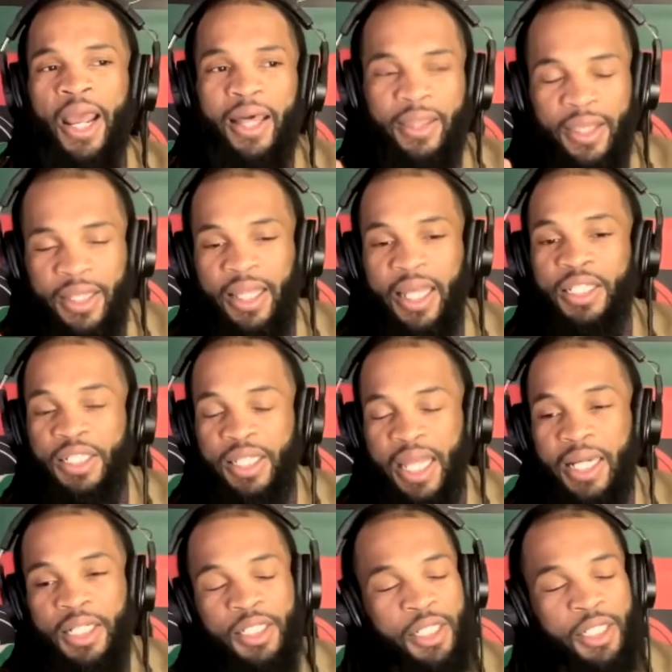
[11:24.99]
I think that
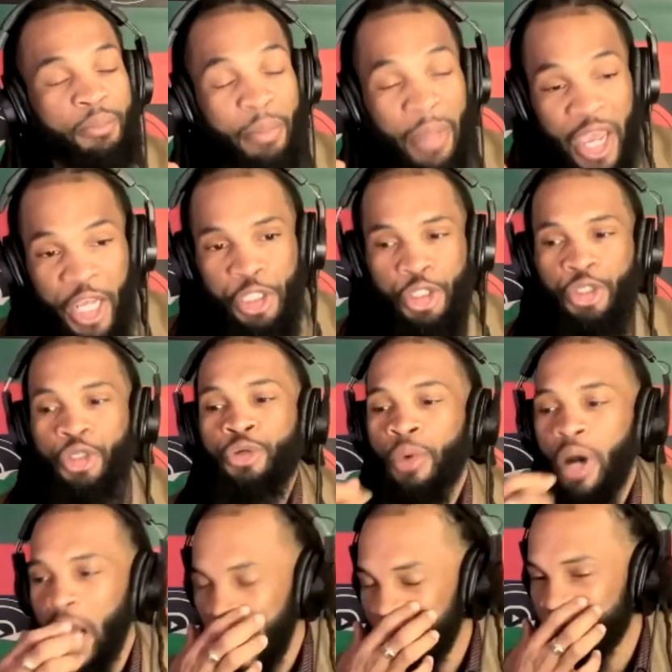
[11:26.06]
is a major
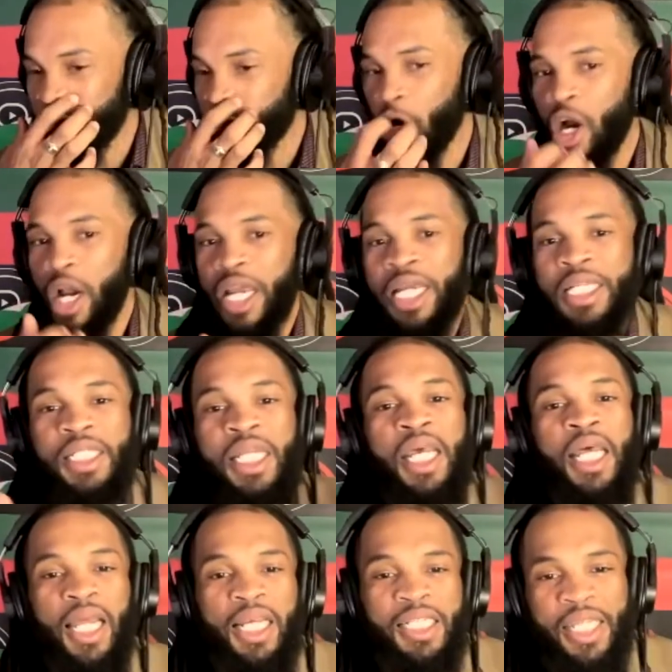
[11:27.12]
hurrah as far as,
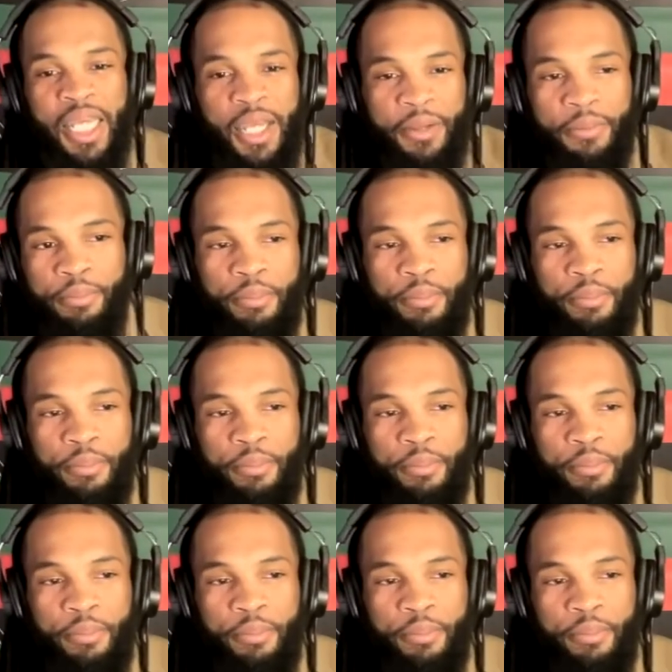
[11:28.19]
like I said,